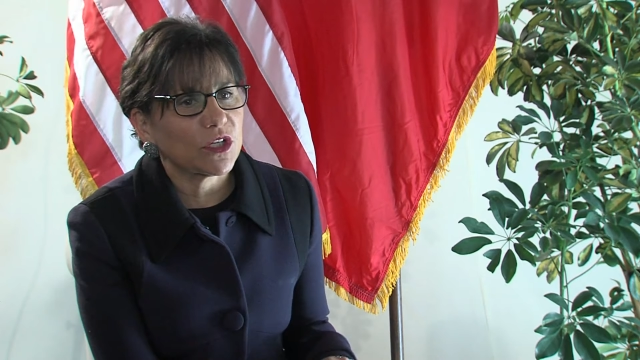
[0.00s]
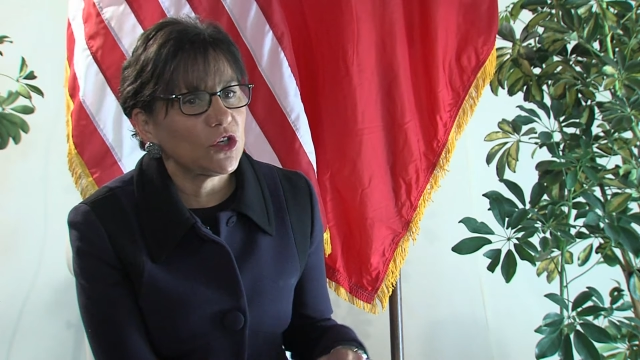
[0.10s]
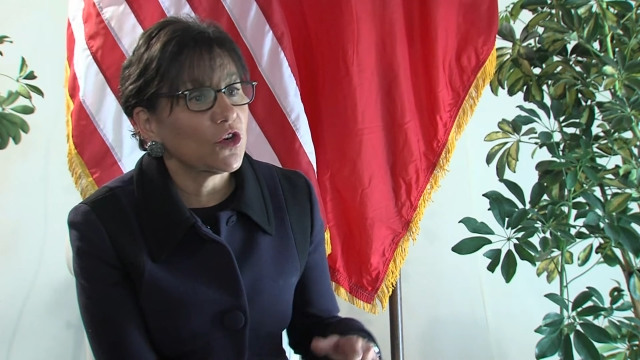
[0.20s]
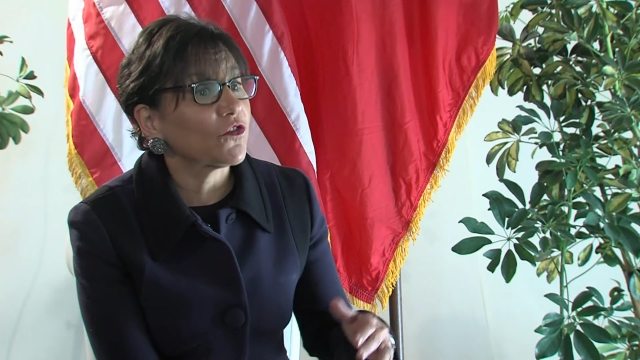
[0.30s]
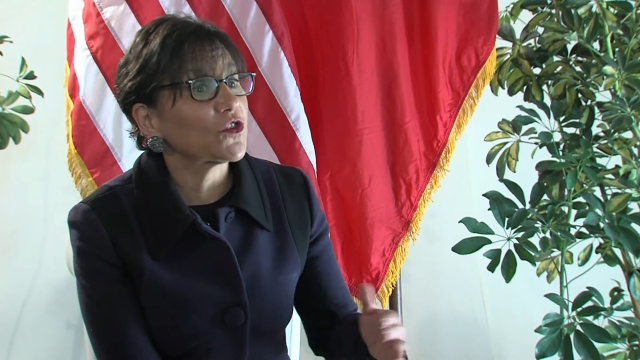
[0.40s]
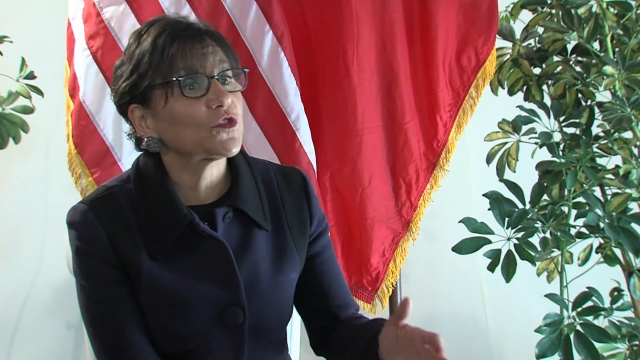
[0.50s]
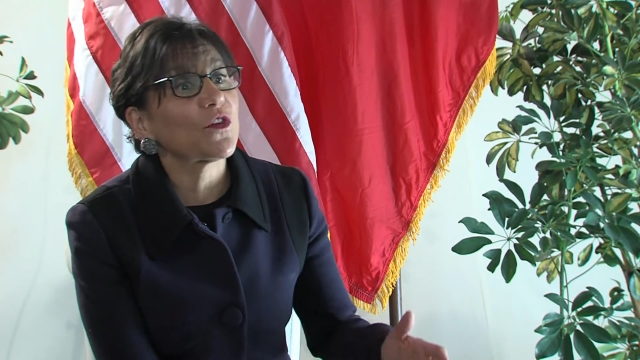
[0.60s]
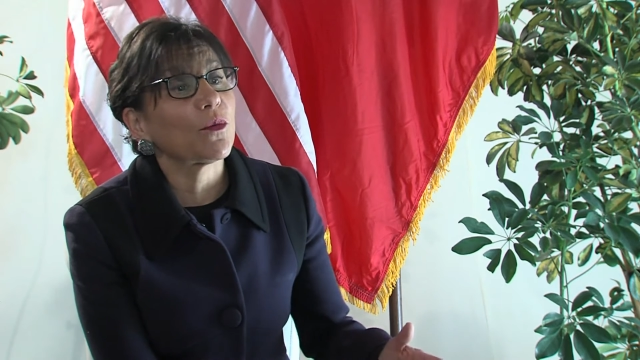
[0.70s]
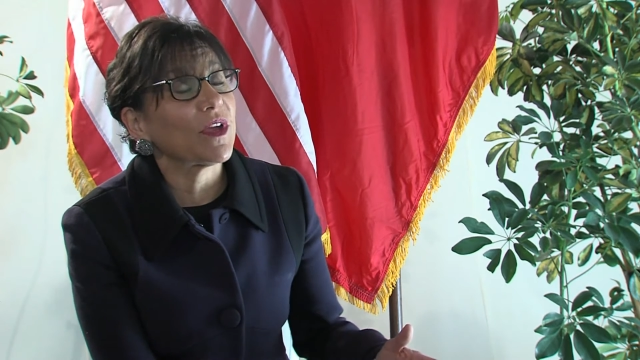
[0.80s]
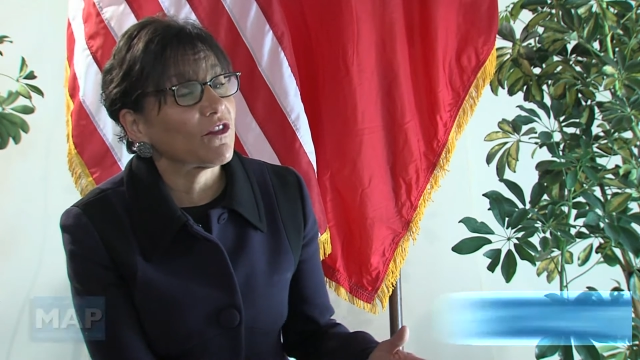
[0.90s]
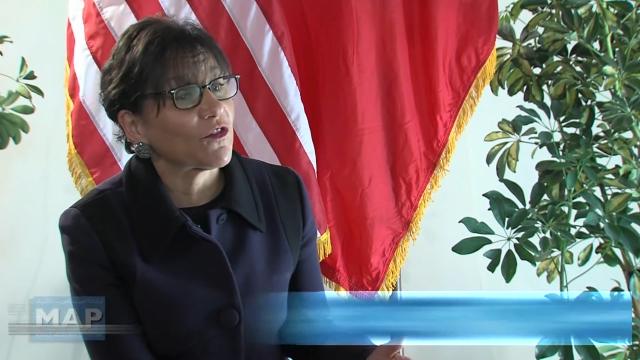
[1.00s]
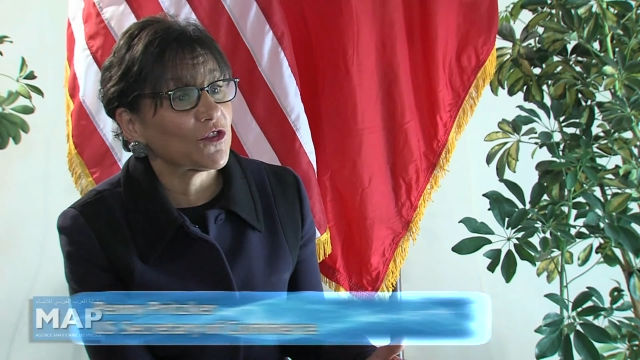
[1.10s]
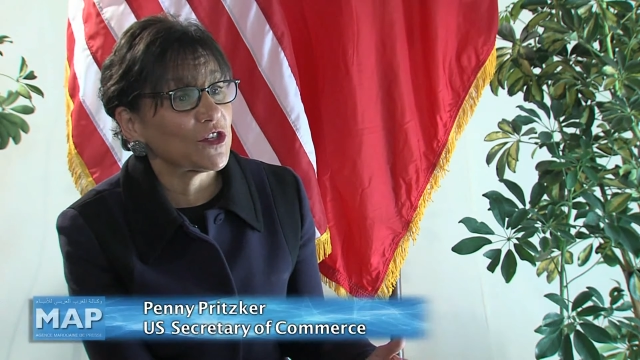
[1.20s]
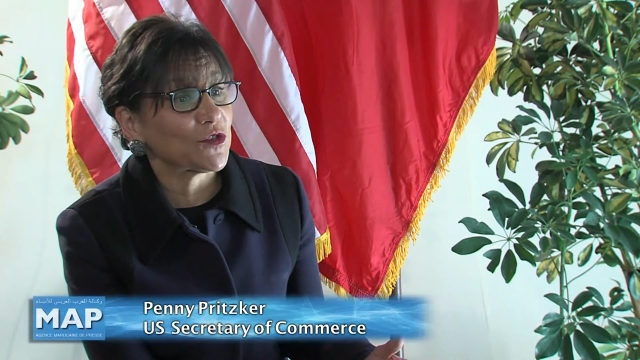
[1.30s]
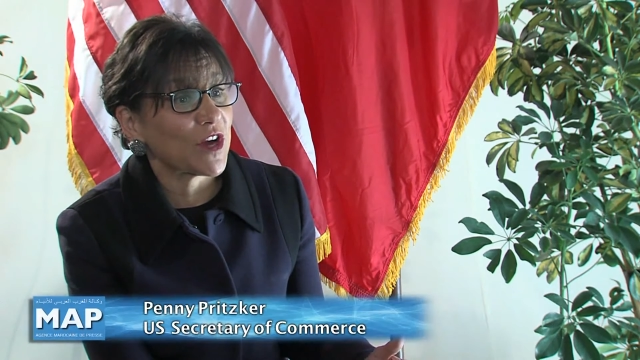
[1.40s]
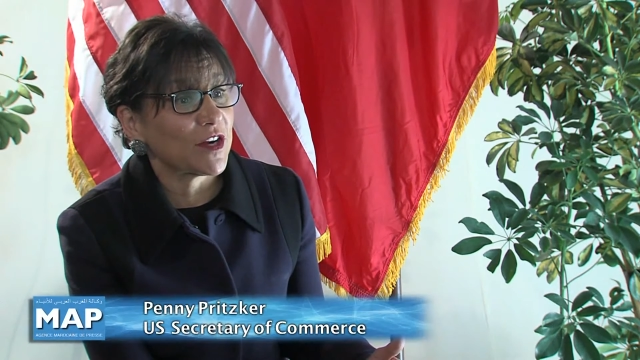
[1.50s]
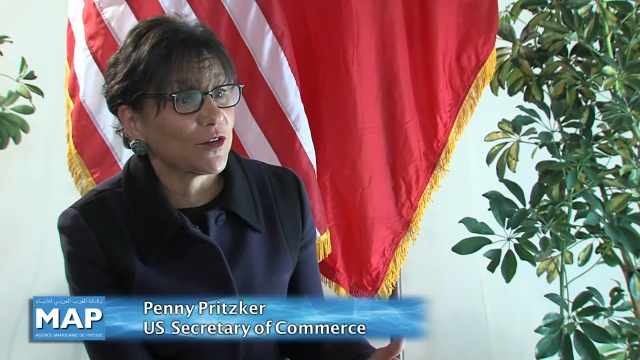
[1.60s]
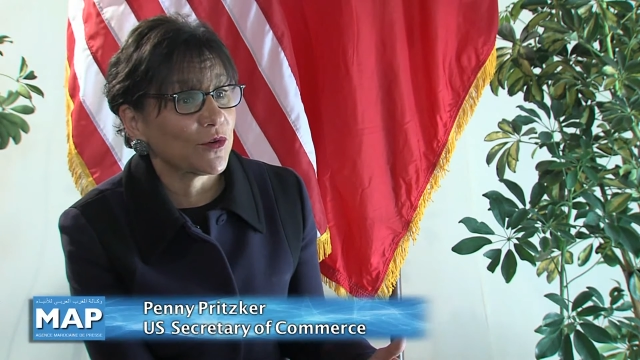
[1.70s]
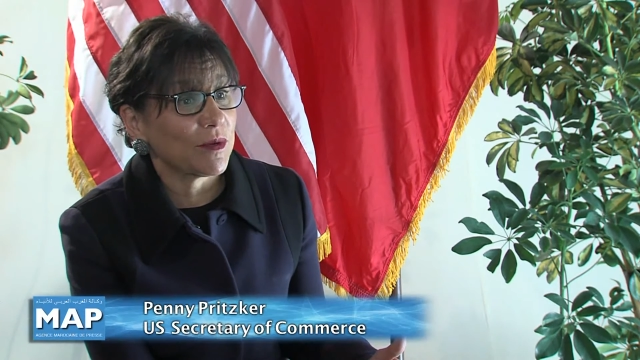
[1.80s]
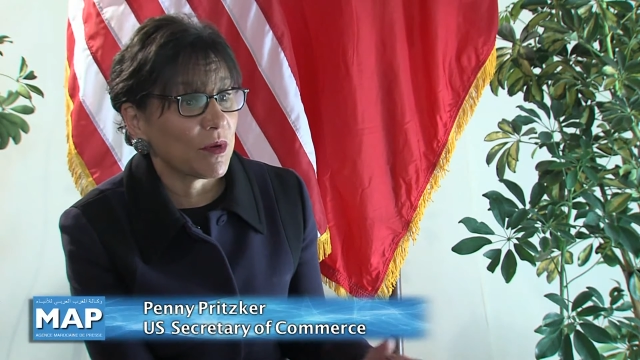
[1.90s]
You know, first of all, we have a free trade
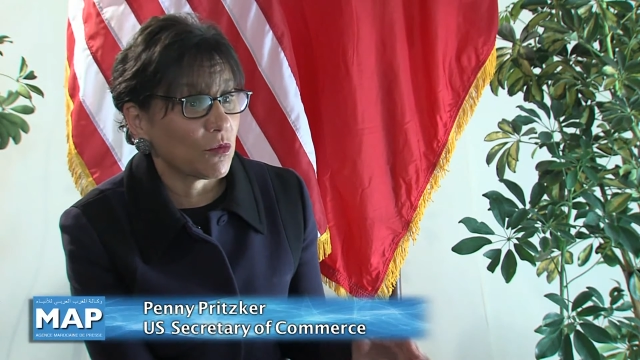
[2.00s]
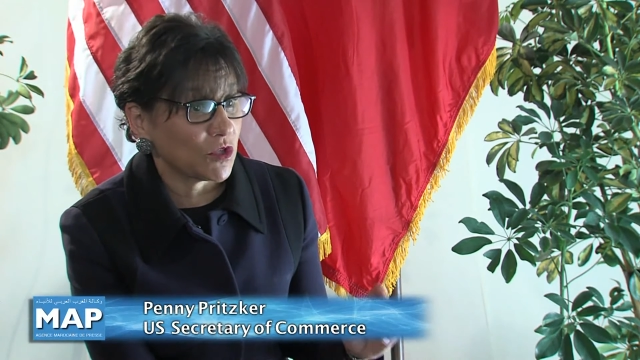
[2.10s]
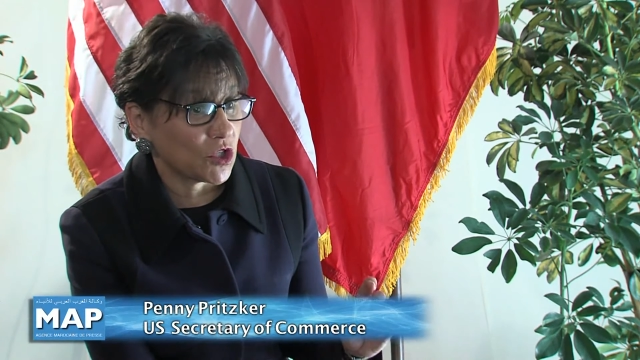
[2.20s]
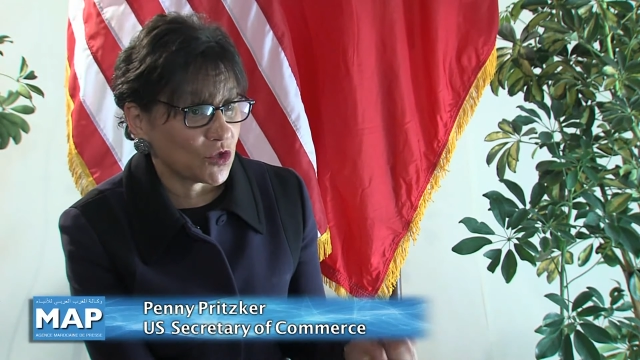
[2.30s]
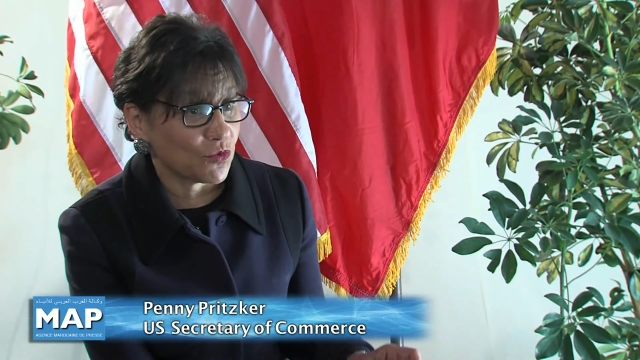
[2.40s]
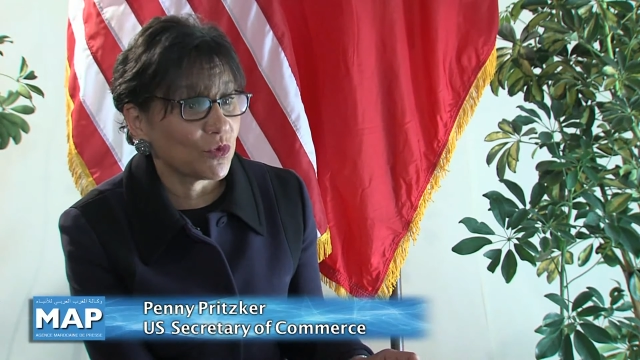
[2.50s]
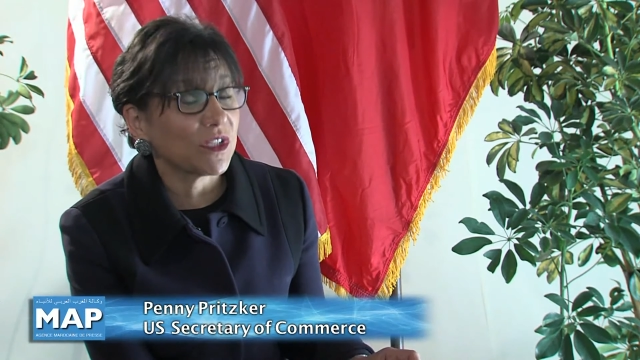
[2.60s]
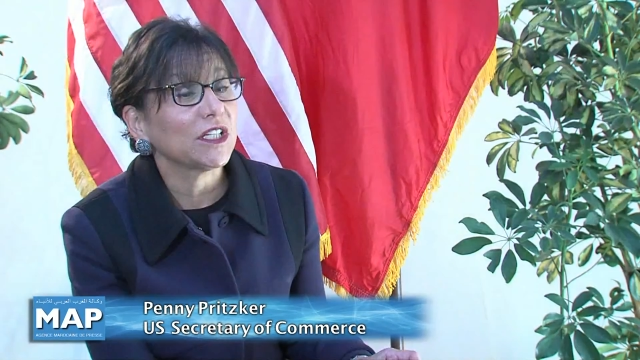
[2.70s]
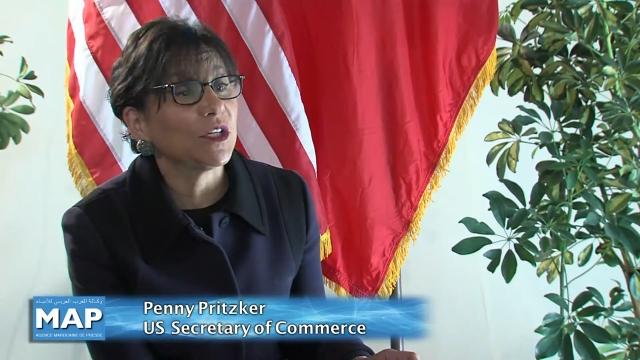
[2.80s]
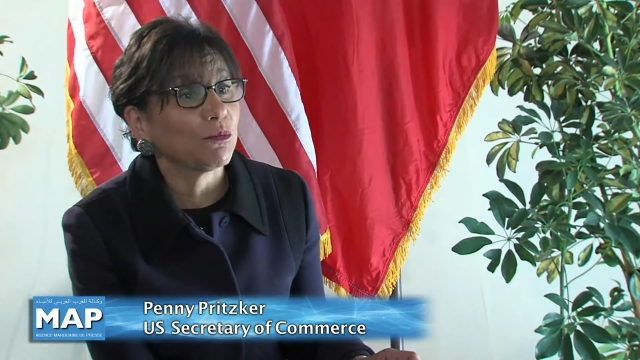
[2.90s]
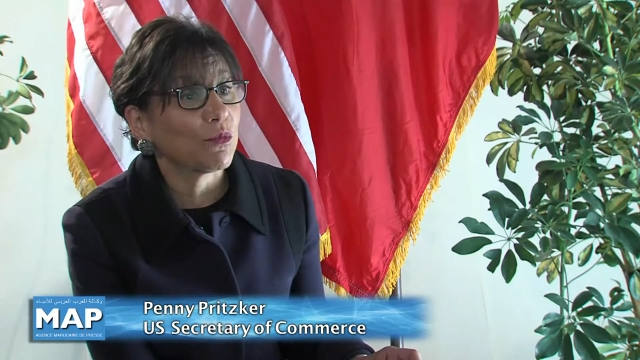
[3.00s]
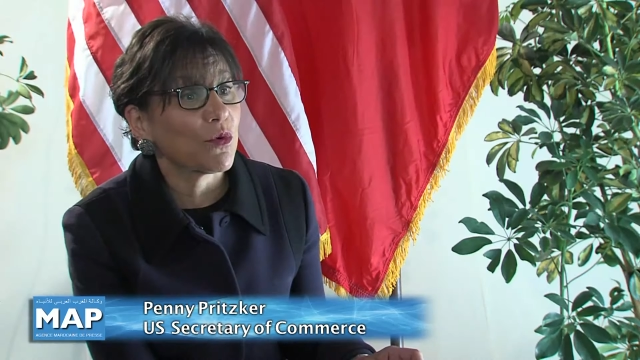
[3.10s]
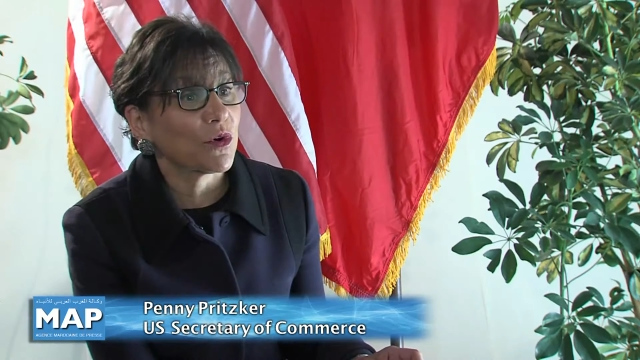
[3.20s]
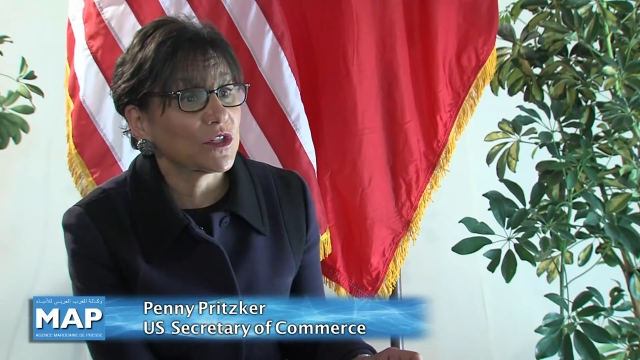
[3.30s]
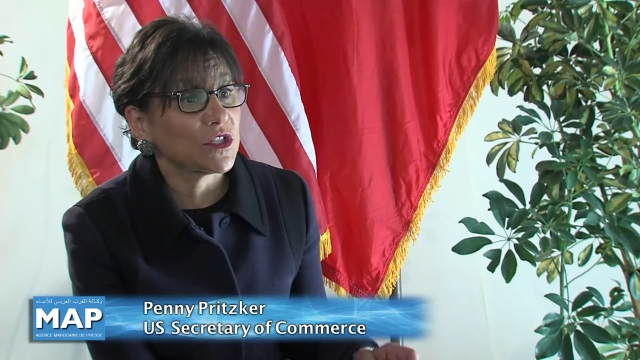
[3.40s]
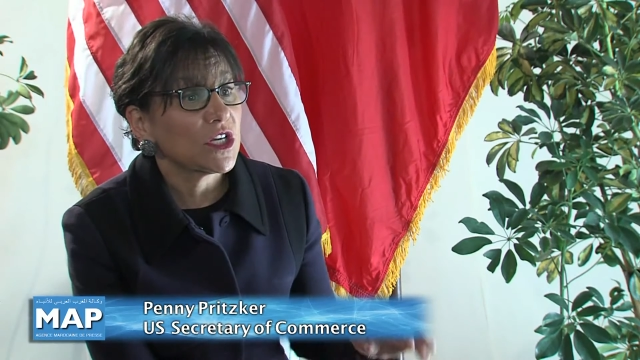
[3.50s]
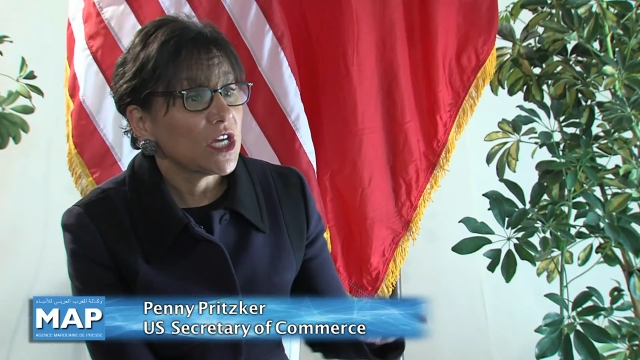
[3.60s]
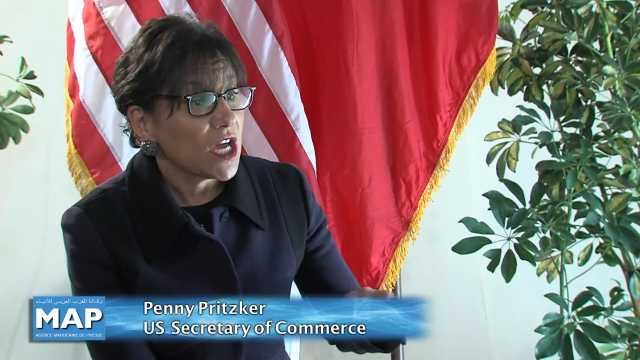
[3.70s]
agreement, which is a really important